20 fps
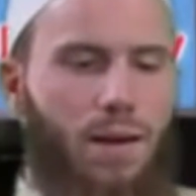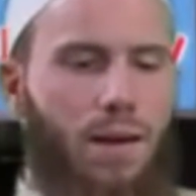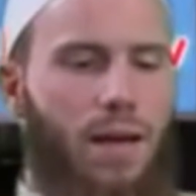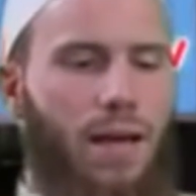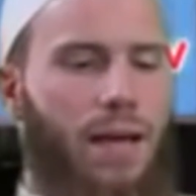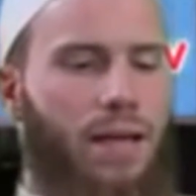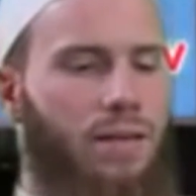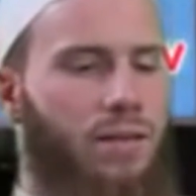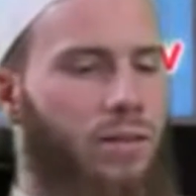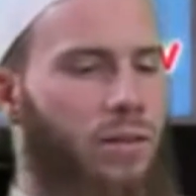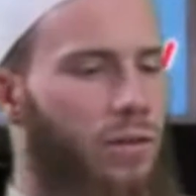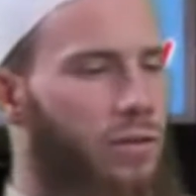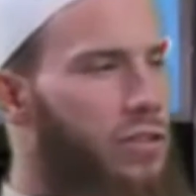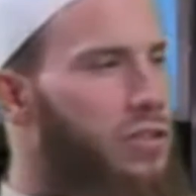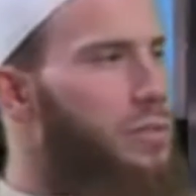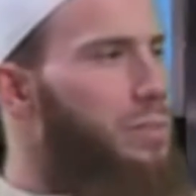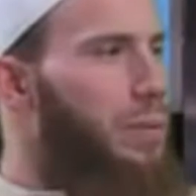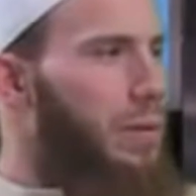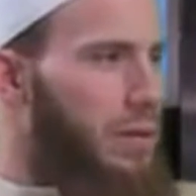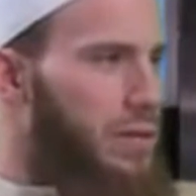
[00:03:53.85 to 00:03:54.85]
and,
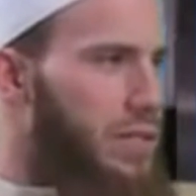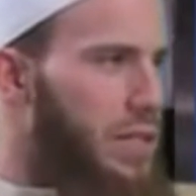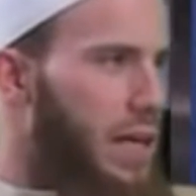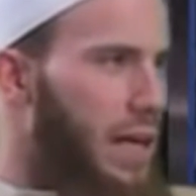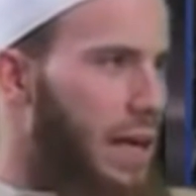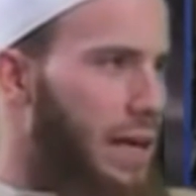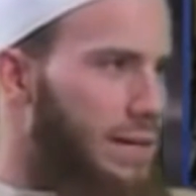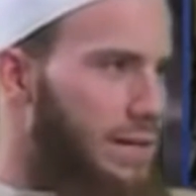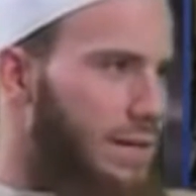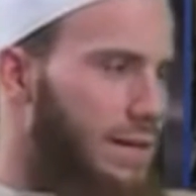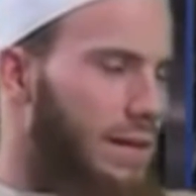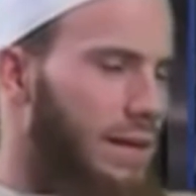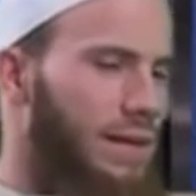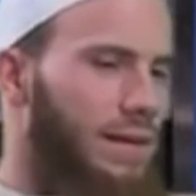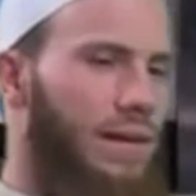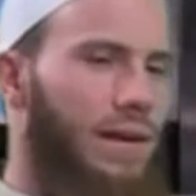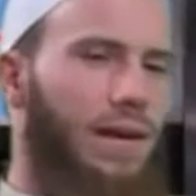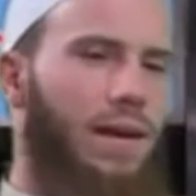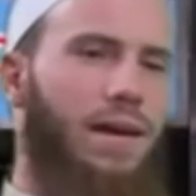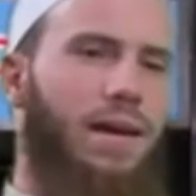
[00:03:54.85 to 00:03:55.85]
just per chance and things.